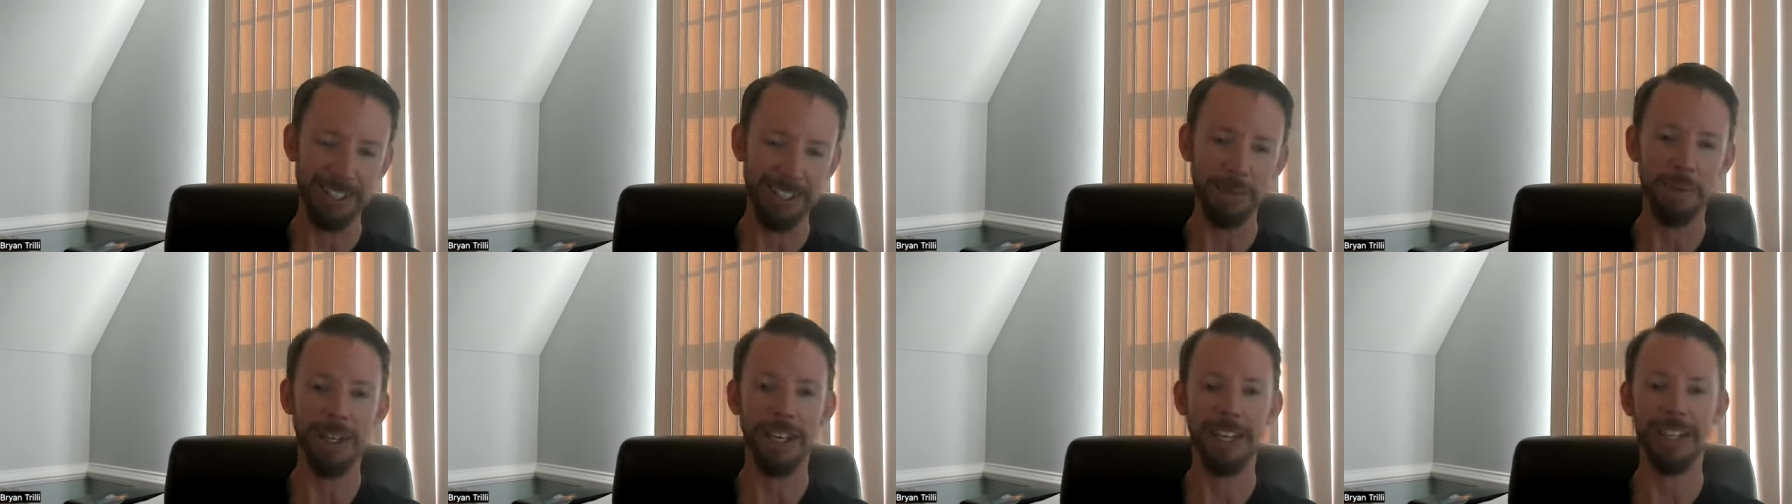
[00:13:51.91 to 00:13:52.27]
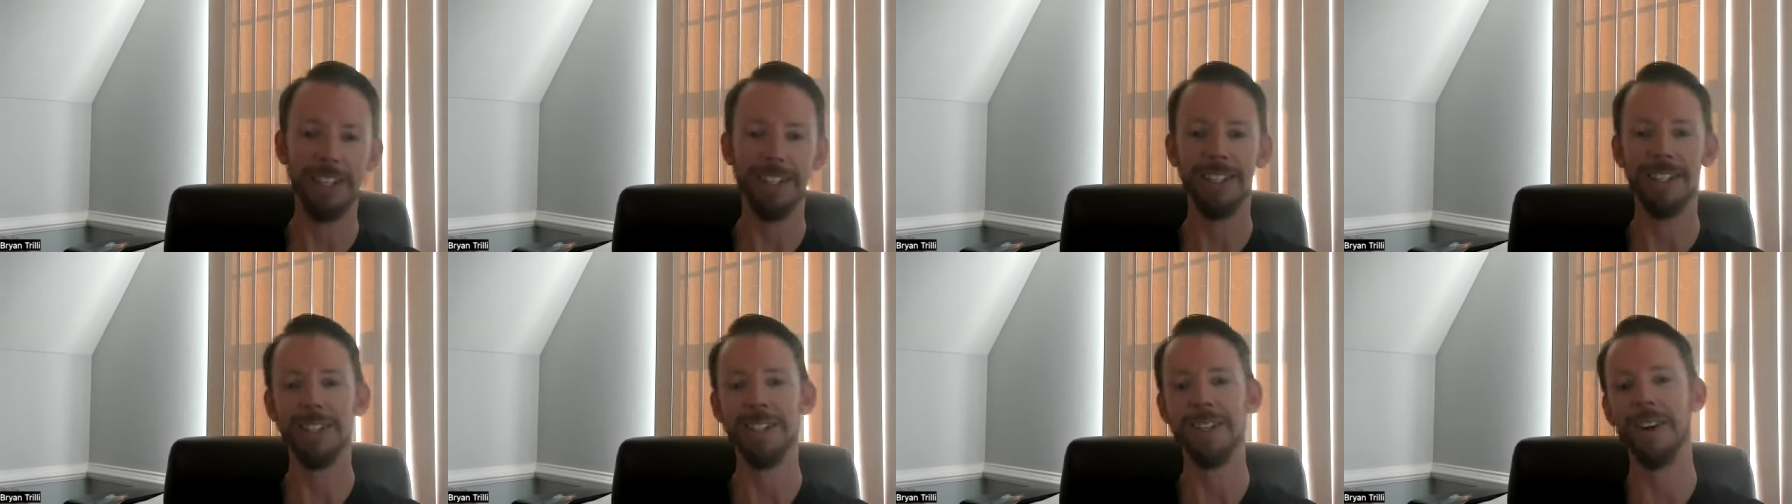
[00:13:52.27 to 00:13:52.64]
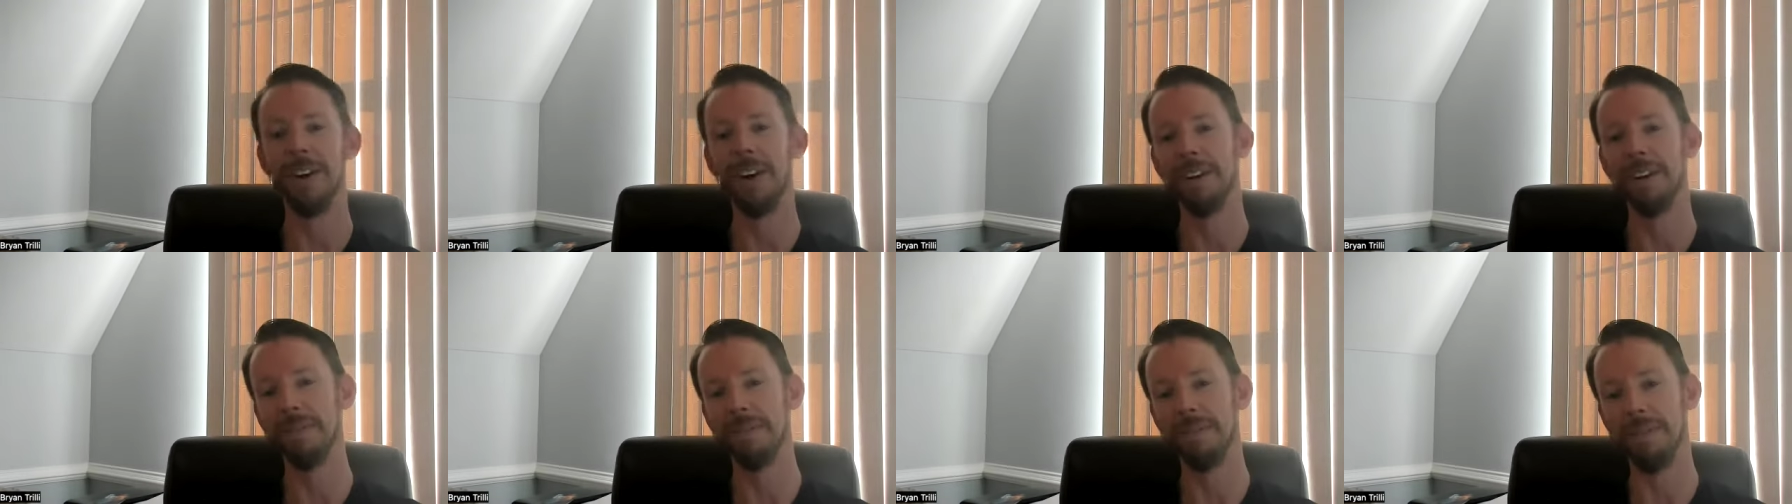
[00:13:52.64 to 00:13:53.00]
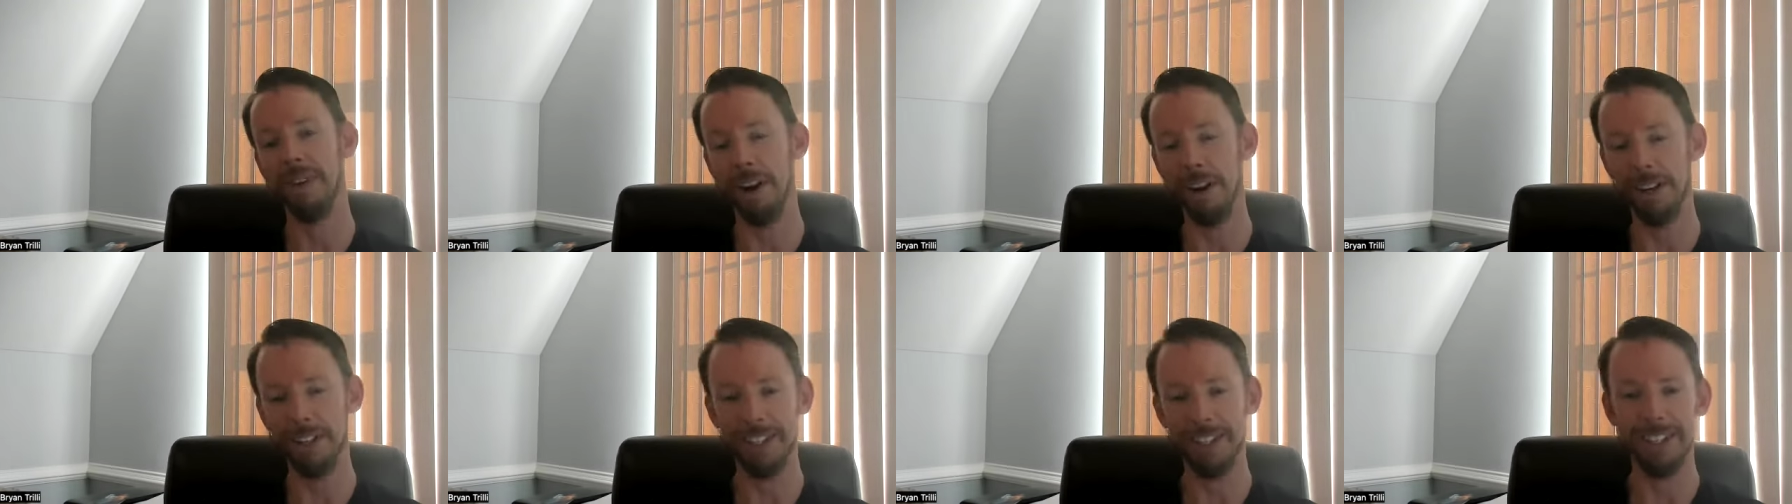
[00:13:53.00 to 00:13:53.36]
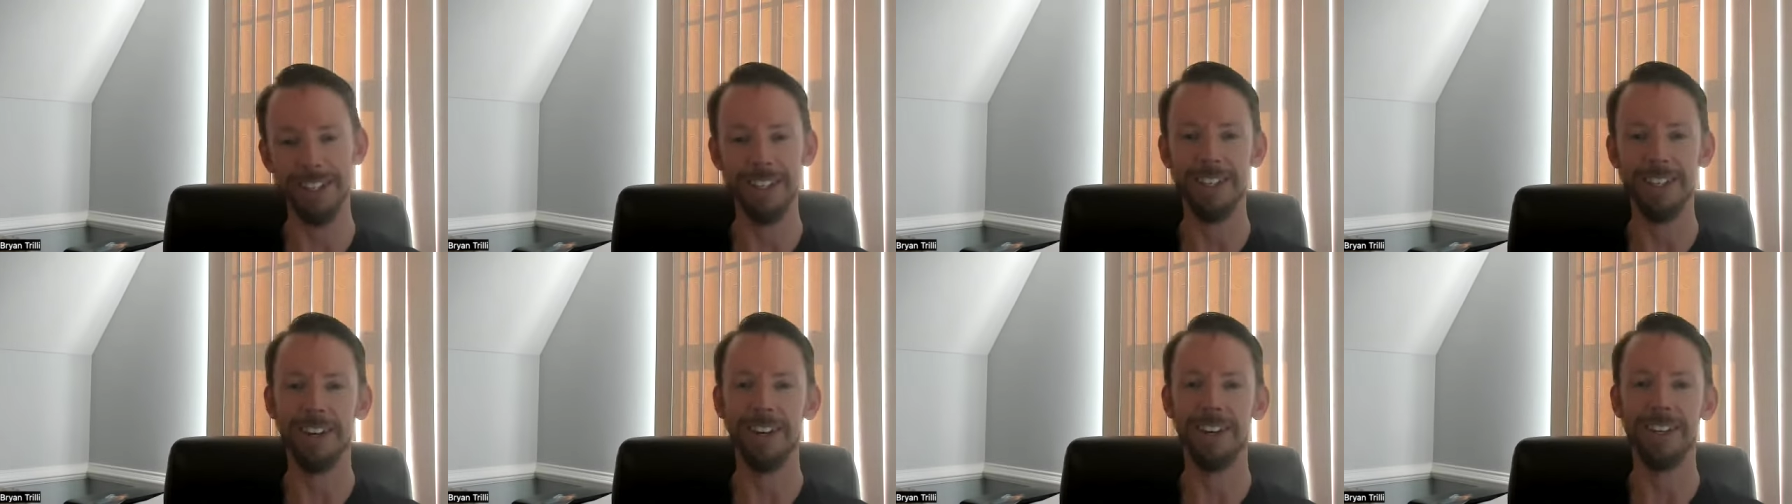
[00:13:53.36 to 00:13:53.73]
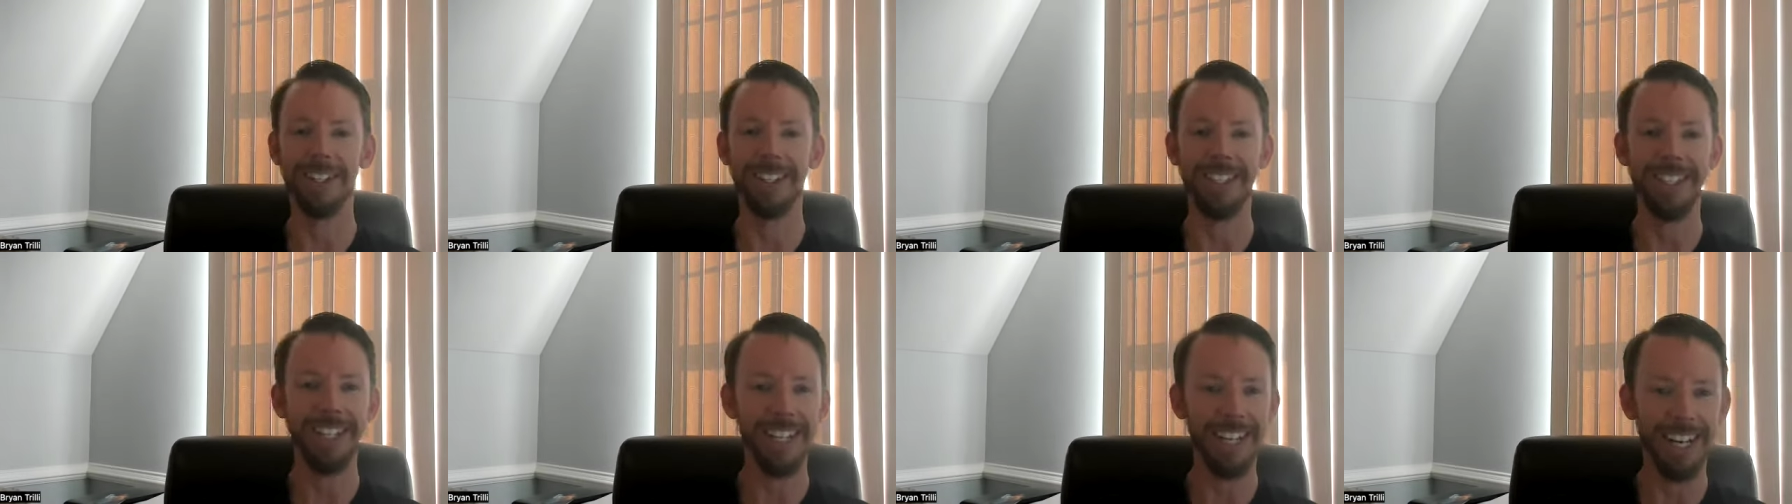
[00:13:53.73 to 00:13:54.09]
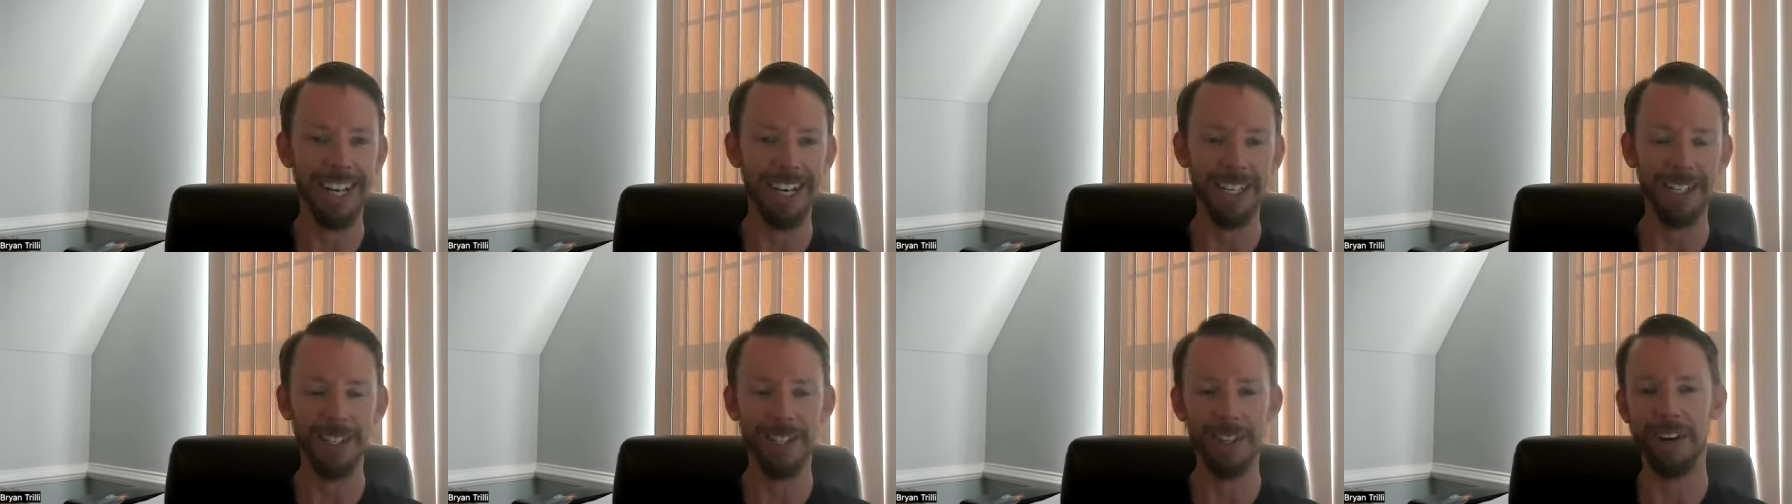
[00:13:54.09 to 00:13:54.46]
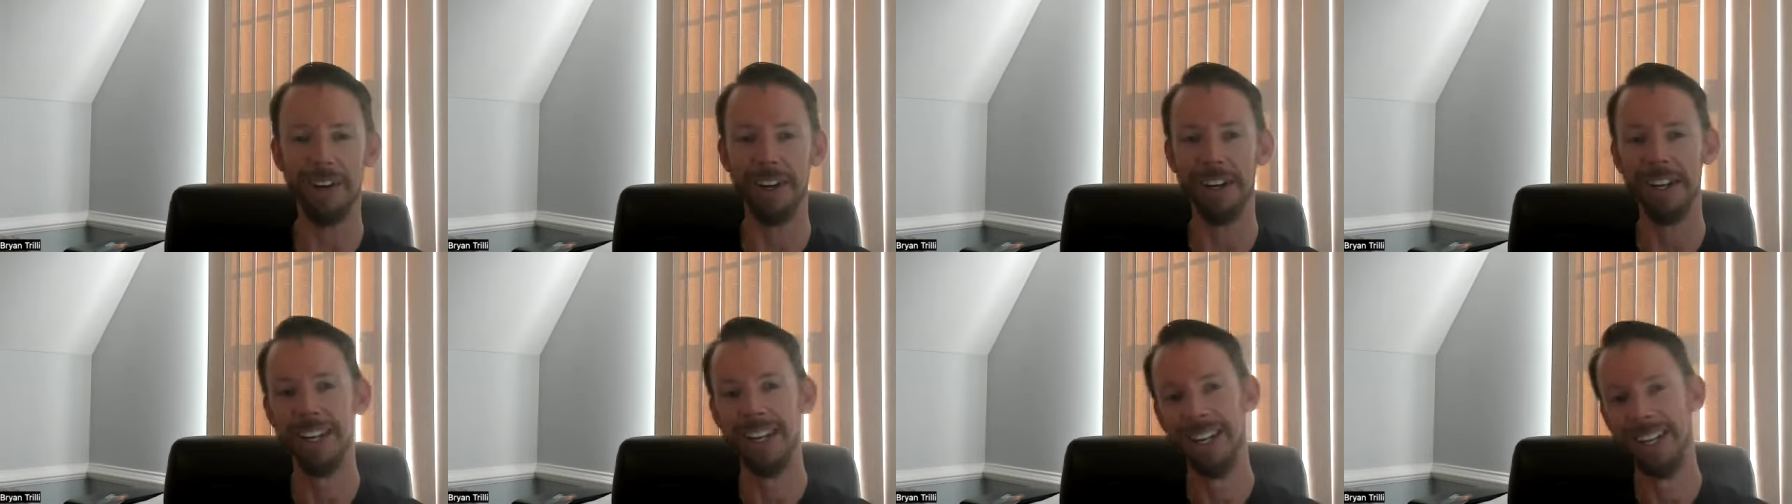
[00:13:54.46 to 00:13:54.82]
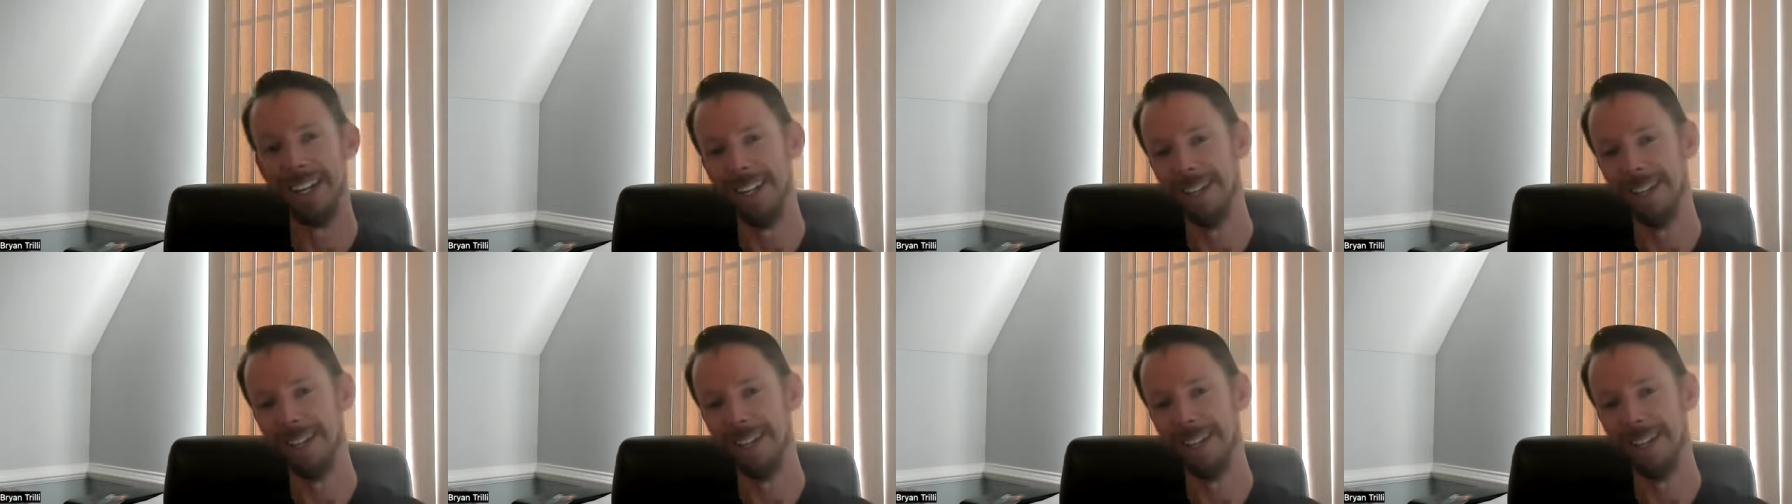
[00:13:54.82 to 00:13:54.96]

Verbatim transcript: CBS is gone, Fox is gone, CNN is gone.